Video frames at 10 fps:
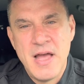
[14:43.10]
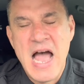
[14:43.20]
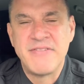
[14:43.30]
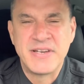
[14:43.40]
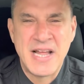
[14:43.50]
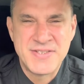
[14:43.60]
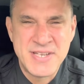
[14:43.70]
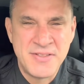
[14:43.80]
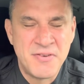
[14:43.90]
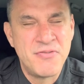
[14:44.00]
Having that
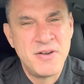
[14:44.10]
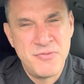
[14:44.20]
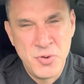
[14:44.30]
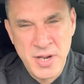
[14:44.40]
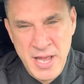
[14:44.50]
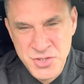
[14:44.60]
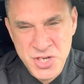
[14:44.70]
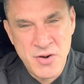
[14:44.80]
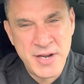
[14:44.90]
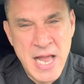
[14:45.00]
said, the free food
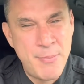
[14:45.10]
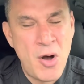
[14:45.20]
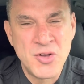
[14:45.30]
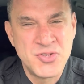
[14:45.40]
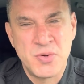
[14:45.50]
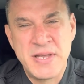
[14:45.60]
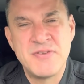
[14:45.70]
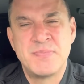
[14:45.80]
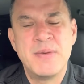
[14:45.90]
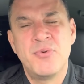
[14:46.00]
sharing app also gives
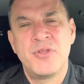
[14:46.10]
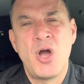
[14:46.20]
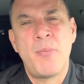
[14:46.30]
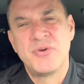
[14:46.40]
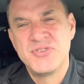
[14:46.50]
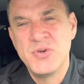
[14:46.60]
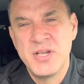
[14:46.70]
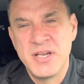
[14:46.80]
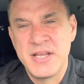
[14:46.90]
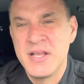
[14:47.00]
people the
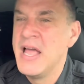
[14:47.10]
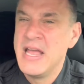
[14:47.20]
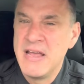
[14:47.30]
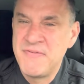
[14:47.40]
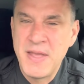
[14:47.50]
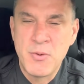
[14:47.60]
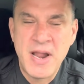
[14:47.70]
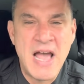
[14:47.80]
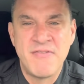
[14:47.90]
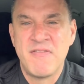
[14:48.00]
opportunity if they were to
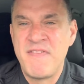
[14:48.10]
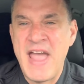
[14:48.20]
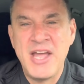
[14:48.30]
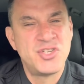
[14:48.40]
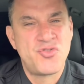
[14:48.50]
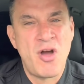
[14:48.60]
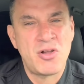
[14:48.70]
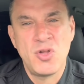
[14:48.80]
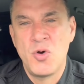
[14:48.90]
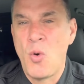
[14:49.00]
have a van,
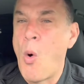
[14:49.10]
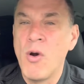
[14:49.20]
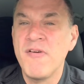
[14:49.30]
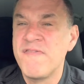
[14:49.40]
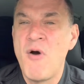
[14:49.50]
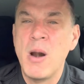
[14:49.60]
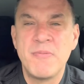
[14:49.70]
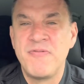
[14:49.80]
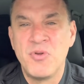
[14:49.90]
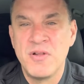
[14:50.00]
truckload, or farm
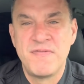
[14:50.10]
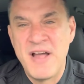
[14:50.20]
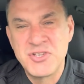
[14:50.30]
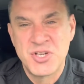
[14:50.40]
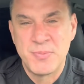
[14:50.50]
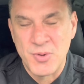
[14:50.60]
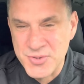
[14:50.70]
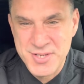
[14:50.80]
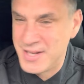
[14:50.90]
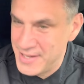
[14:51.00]
full of
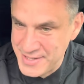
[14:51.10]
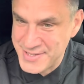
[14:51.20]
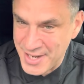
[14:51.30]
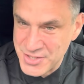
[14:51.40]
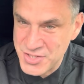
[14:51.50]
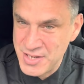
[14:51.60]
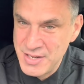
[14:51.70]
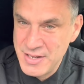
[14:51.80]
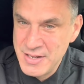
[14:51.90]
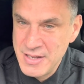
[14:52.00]
vegetables and such
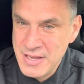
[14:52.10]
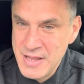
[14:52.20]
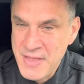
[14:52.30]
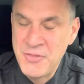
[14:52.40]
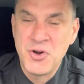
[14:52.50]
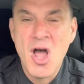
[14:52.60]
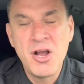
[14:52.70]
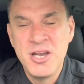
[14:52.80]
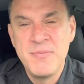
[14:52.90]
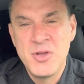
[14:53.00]
that they're not
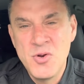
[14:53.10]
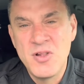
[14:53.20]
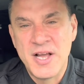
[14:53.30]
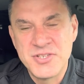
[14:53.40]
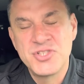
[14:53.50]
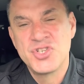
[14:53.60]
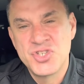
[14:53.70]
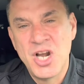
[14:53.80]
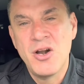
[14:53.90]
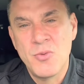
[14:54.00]
going to be utilizing to
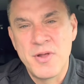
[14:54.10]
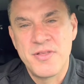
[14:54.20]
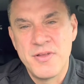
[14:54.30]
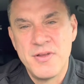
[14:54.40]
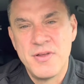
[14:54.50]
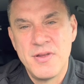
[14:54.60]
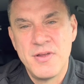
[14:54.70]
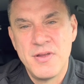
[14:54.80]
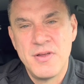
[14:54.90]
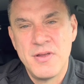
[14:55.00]
share it with,
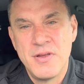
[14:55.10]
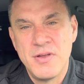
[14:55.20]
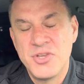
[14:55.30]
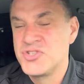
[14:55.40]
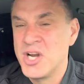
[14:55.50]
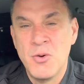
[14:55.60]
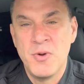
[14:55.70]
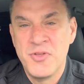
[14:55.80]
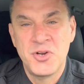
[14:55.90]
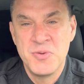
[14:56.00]
to share it
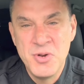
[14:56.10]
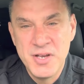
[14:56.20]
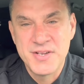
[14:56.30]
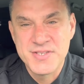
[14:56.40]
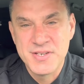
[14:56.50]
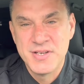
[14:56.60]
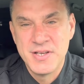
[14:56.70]
with their communities.